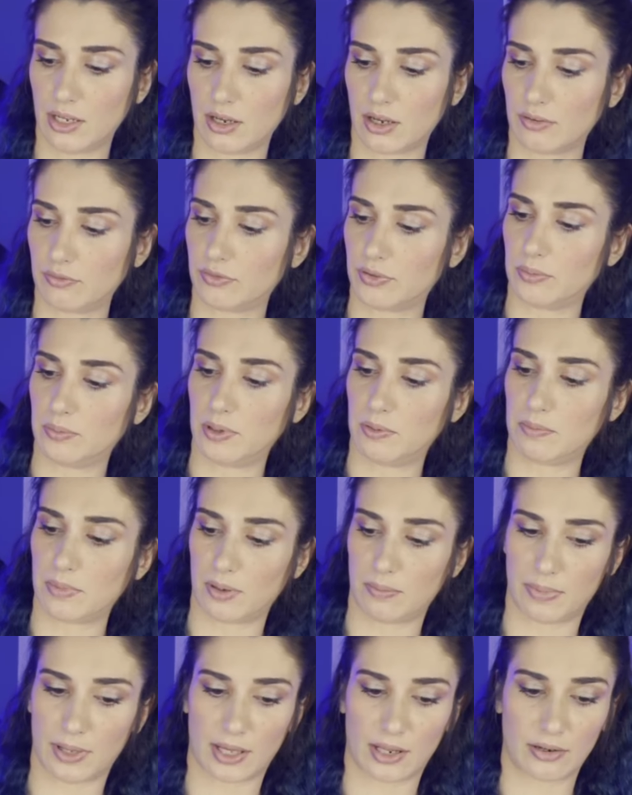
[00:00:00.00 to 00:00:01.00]
God forbid my
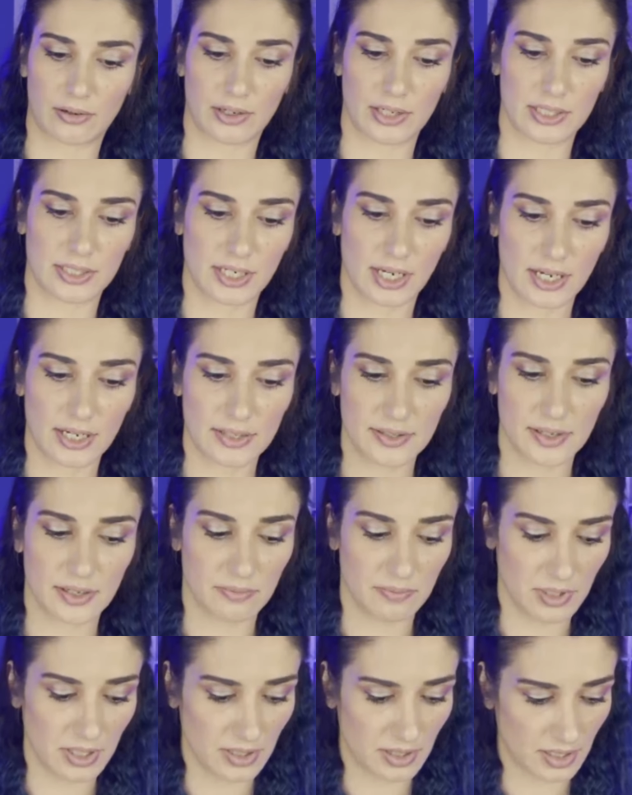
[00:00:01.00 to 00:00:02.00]
battery dies
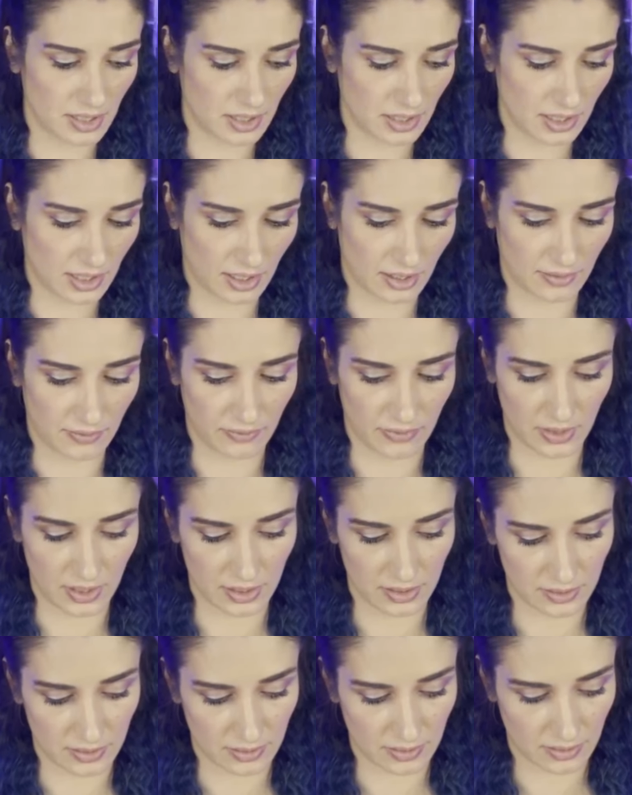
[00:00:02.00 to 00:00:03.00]
on me, then I have
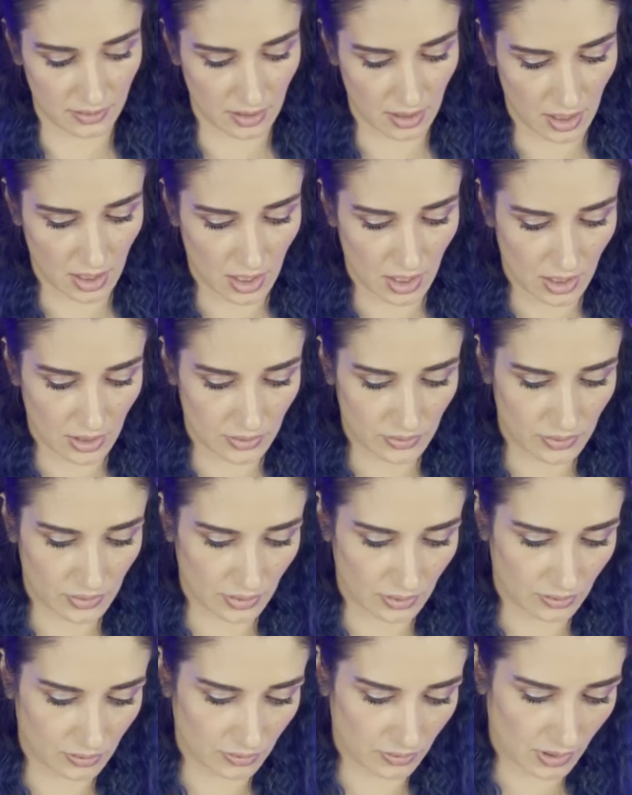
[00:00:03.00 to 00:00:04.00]
this.
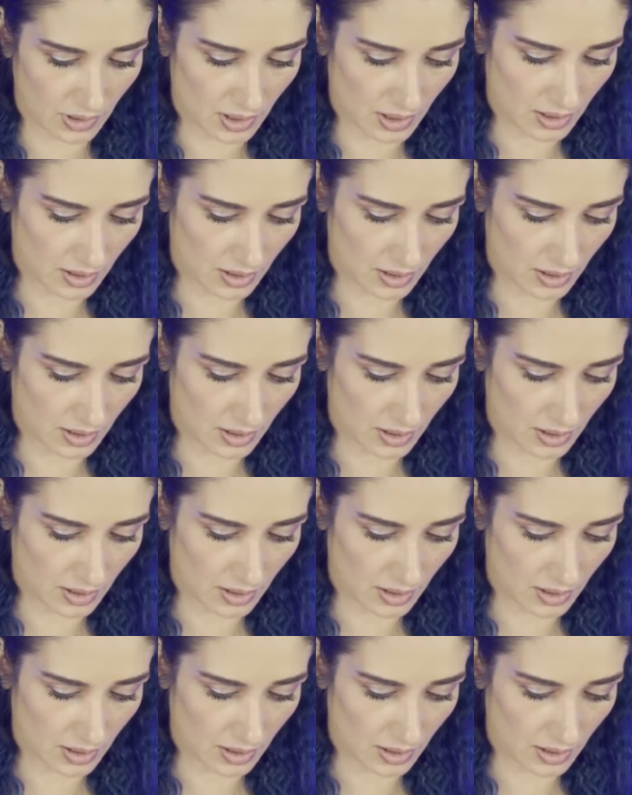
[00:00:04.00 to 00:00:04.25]
So